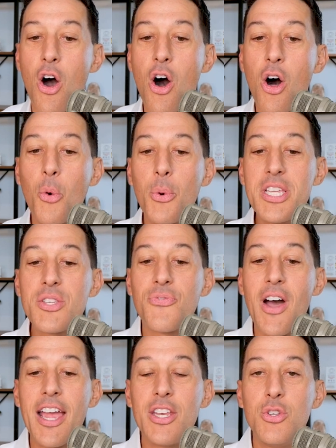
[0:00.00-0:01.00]
always
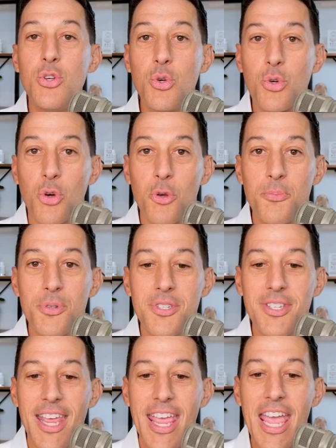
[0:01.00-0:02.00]
find new
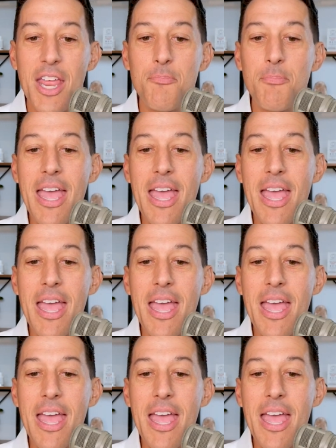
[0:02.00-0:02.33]
groups and